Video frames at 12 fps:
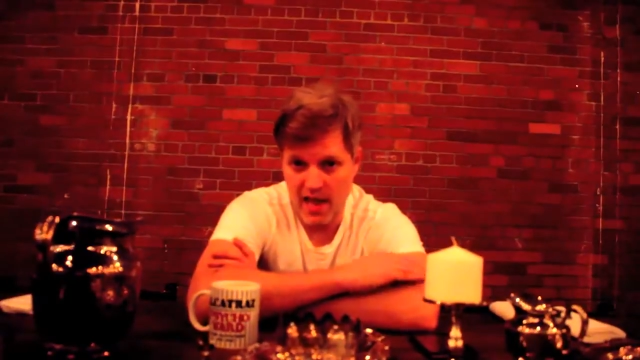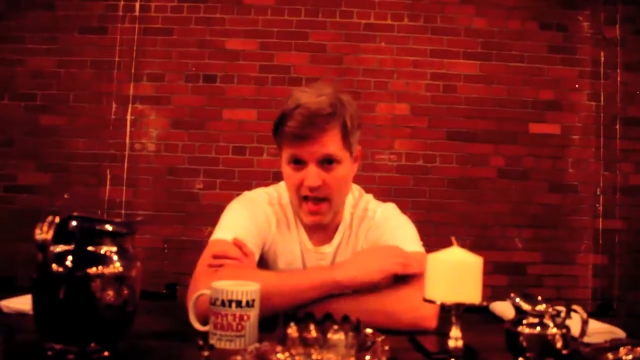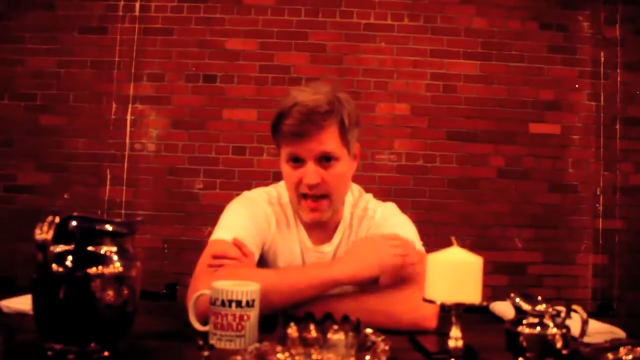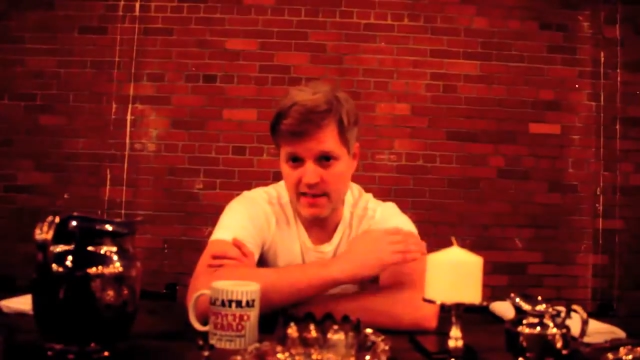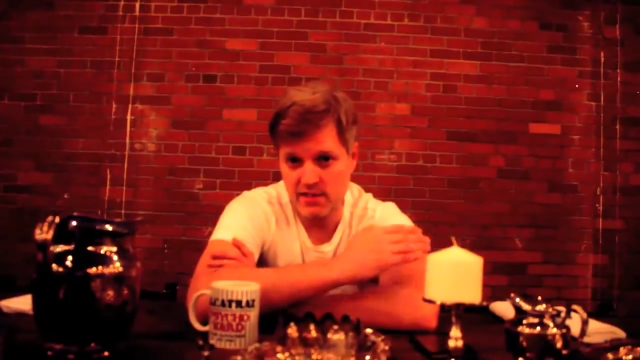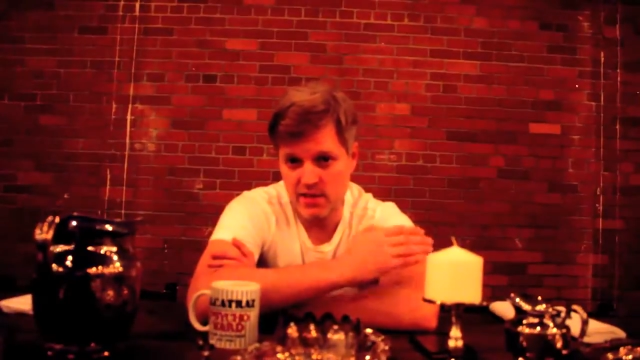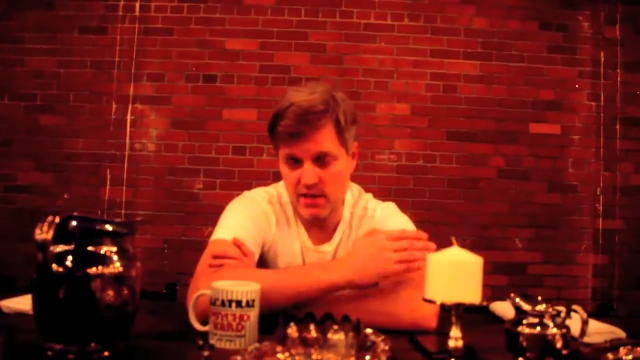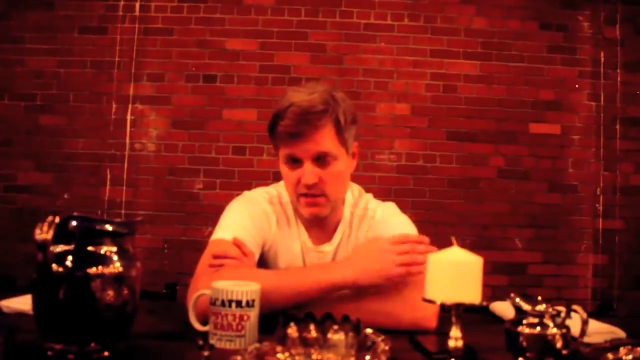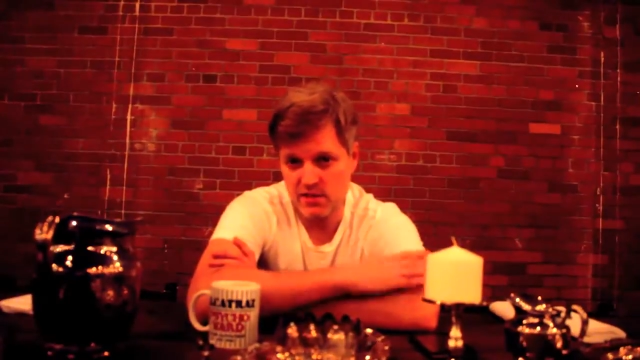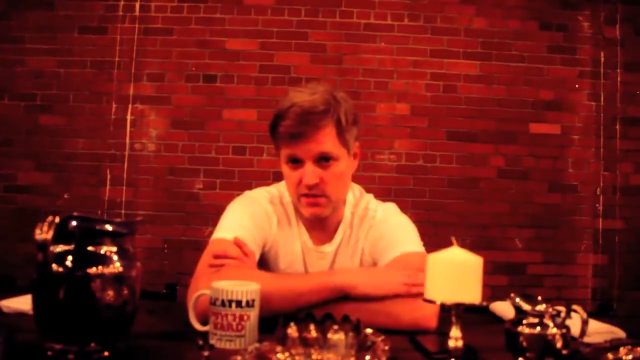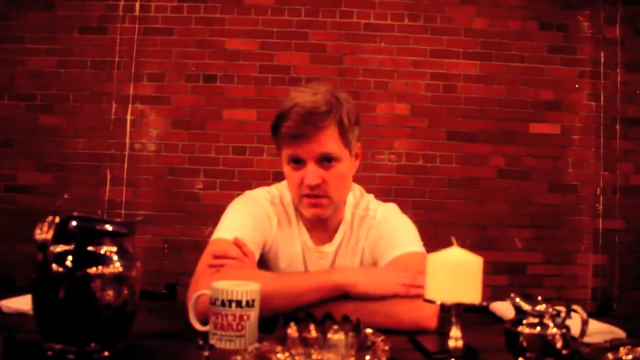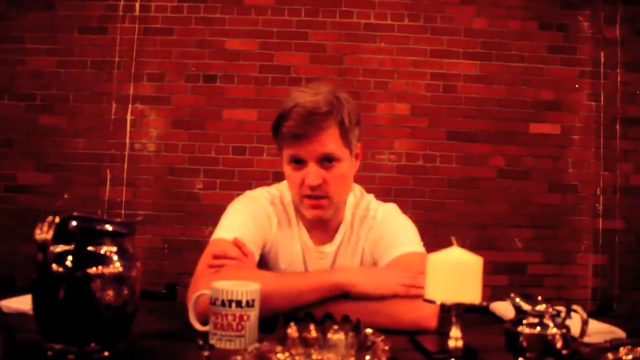
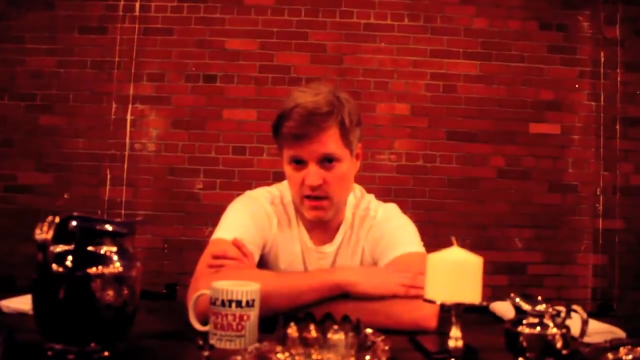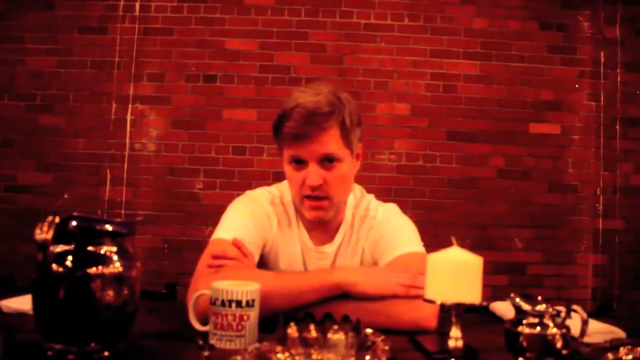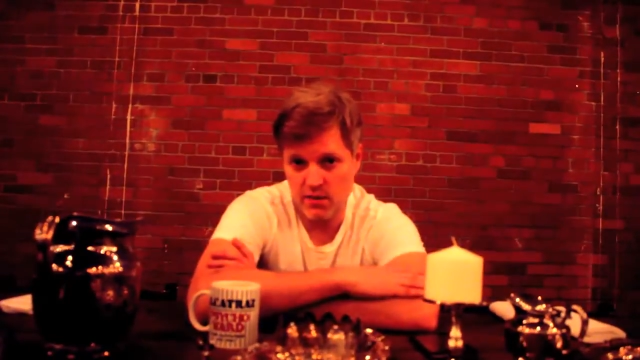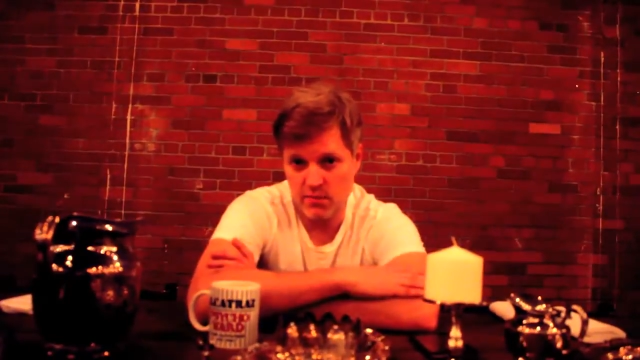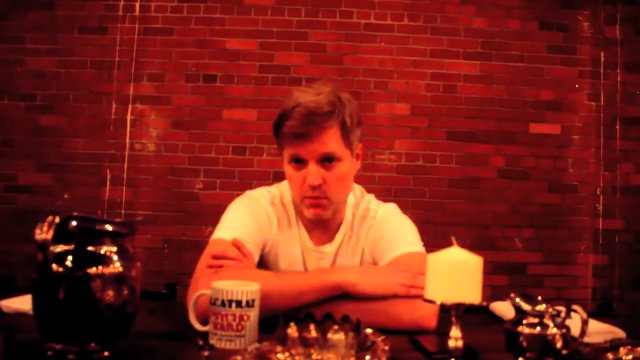access and